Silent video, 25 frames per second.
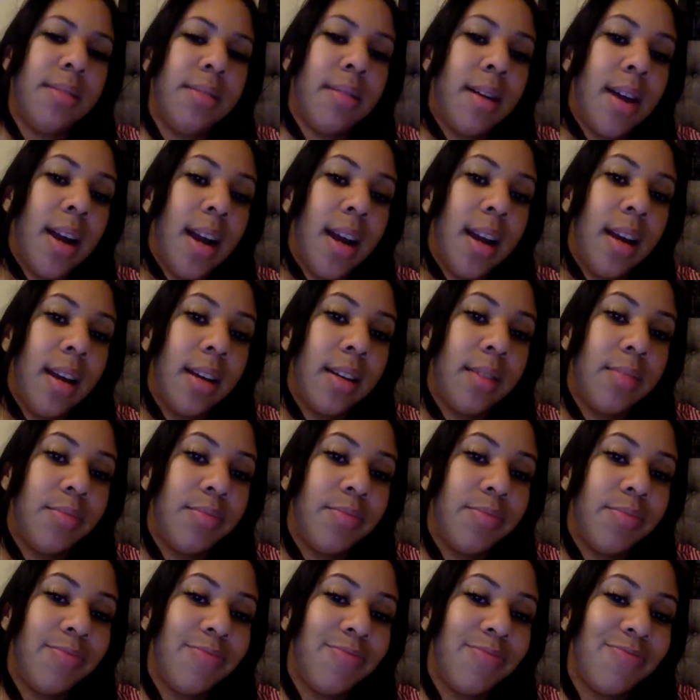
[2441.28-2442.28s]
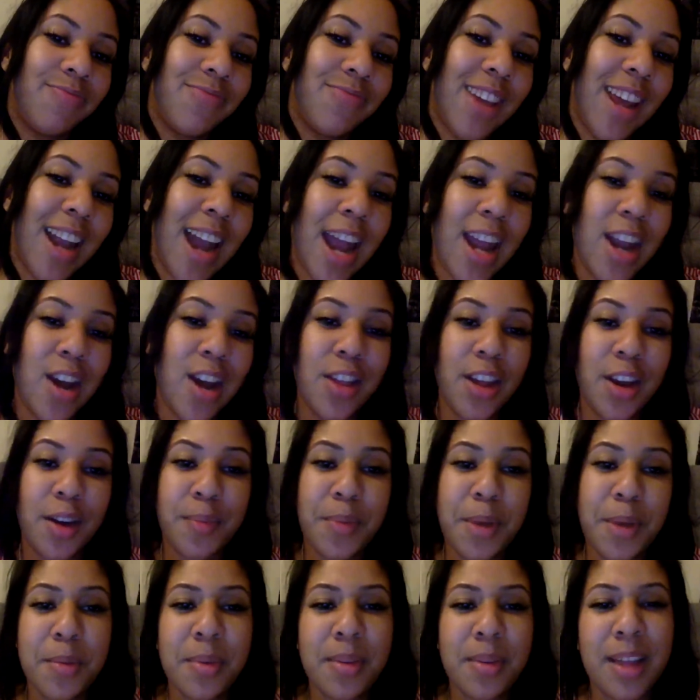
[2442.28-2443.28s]
rank. And I know there are
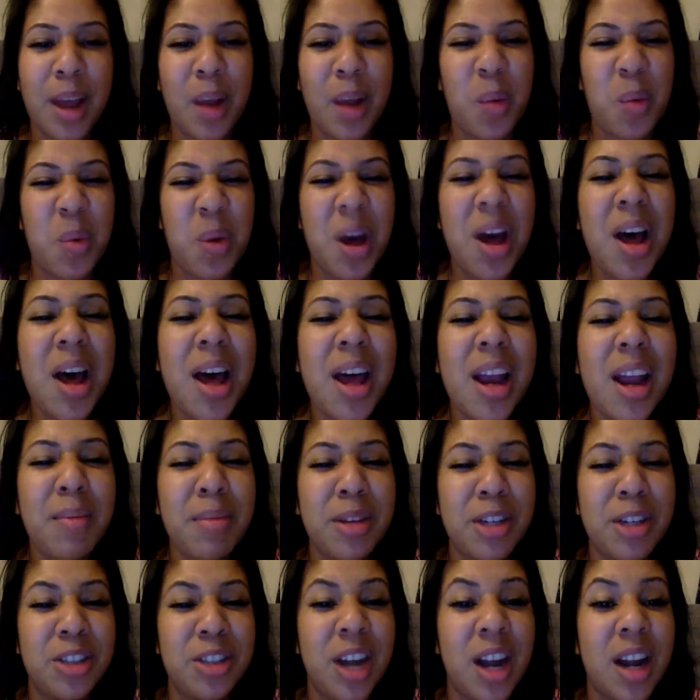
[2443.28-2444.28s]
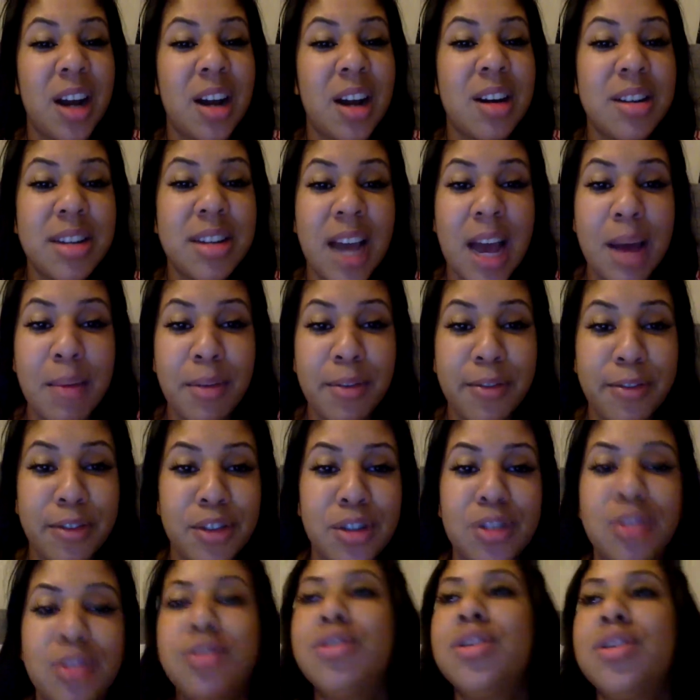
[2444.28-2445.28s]
people like, what? I've been trying to go diamond for
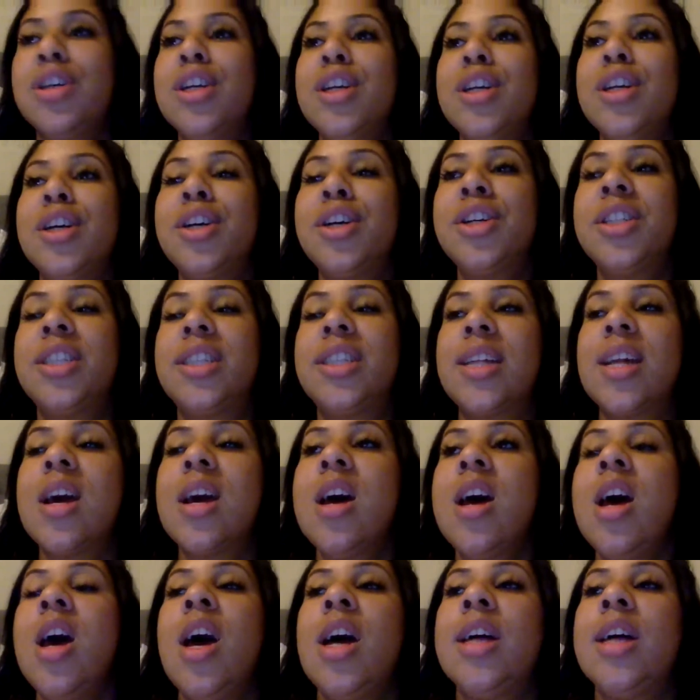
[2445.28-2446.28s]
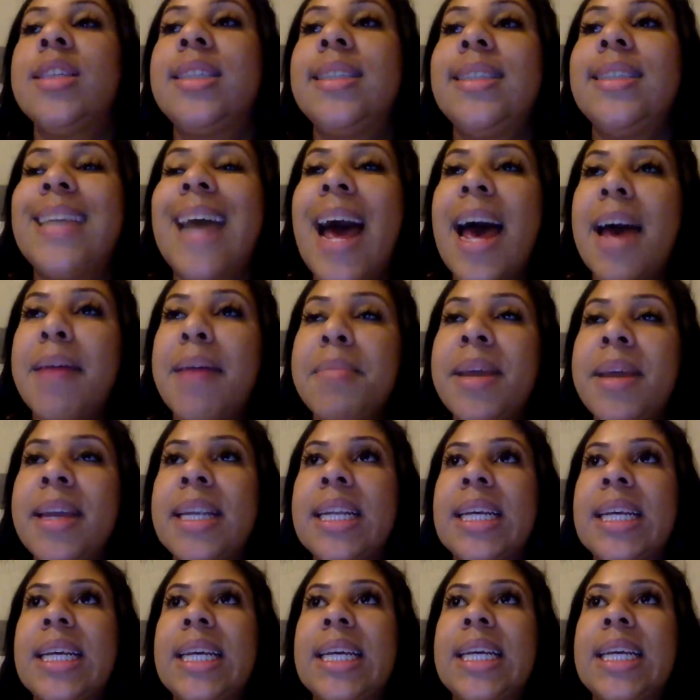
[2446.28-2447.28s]
two years. Diamond
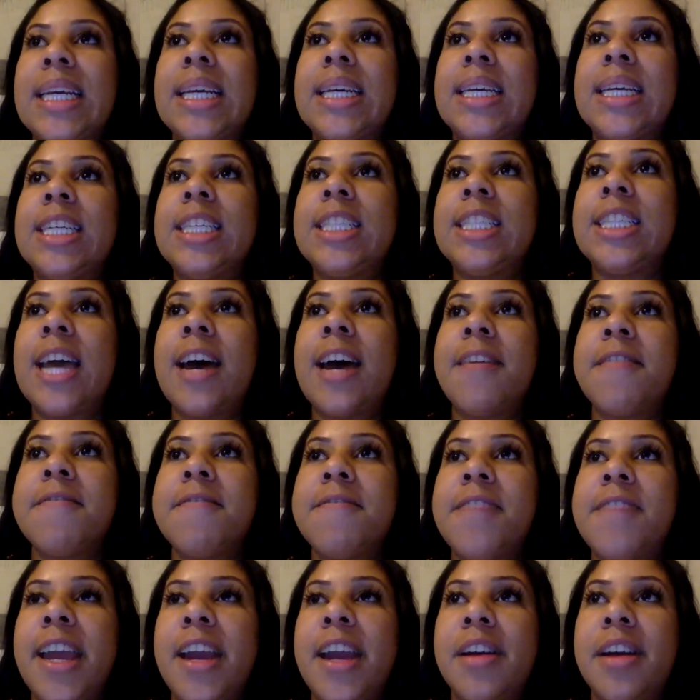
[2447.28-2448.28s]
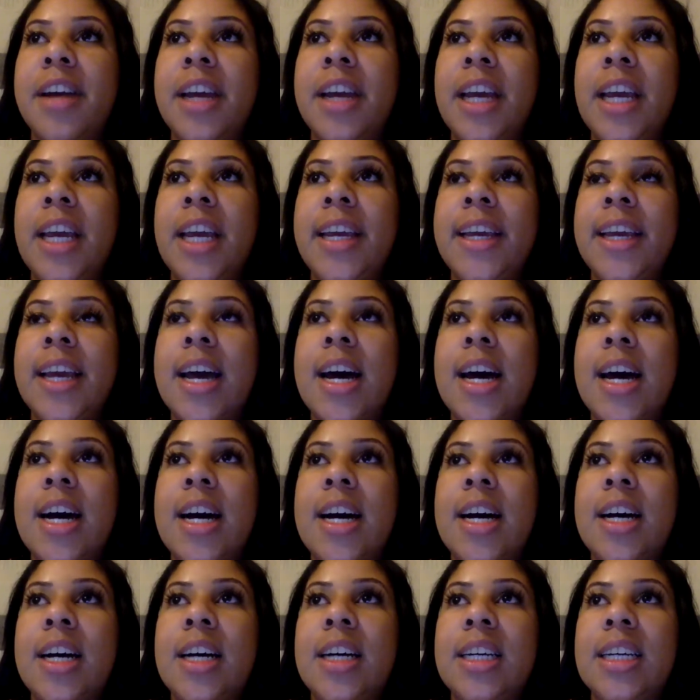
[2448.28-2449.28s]
is a very
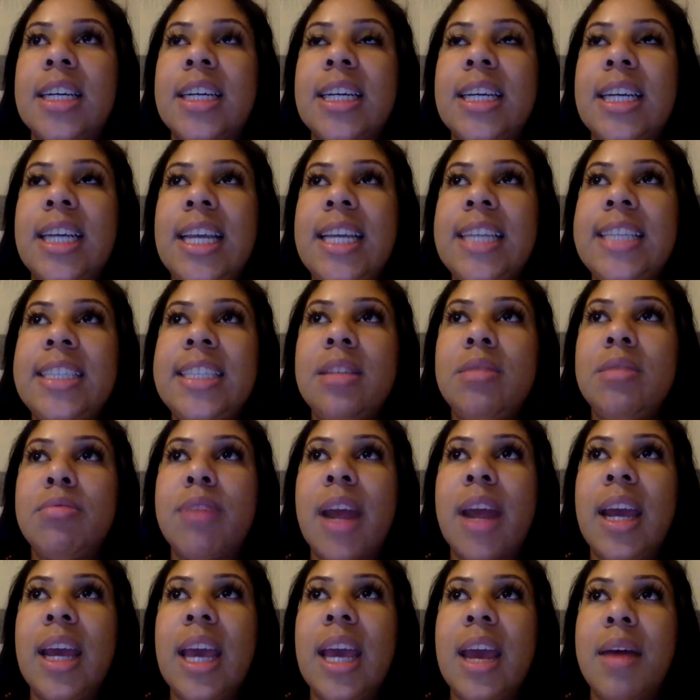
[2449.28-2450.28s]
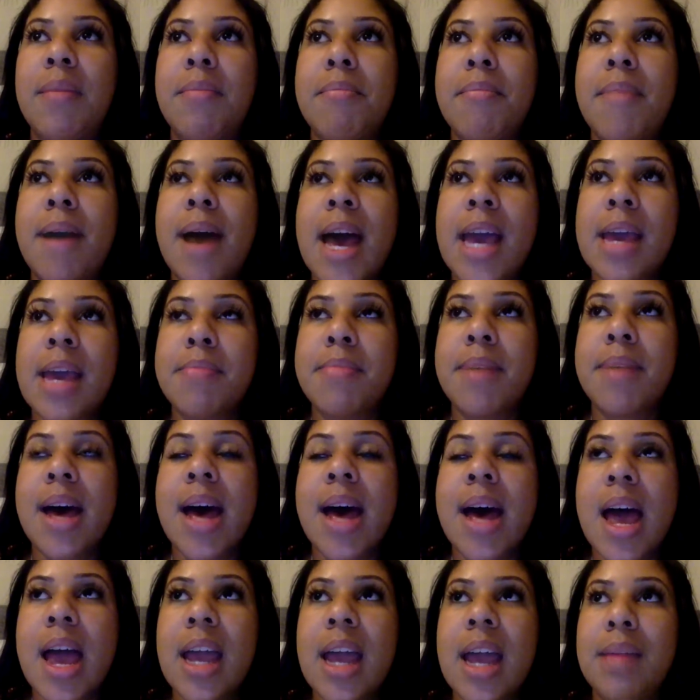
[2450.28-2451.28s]
uh, easy rank in my
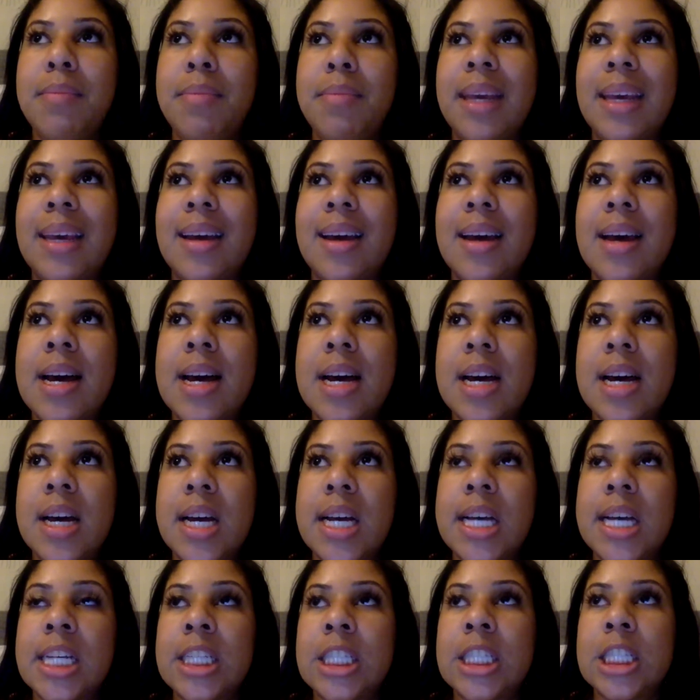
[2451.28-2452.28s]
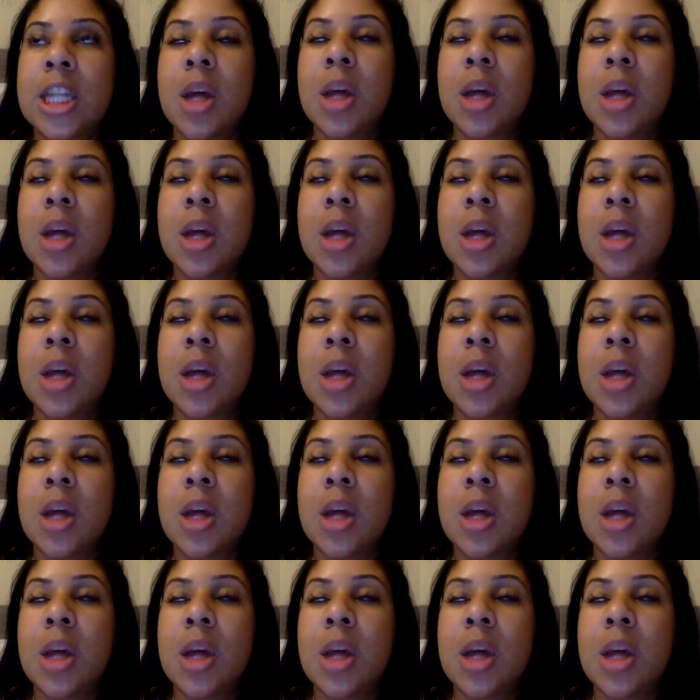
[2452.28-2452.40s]
mind because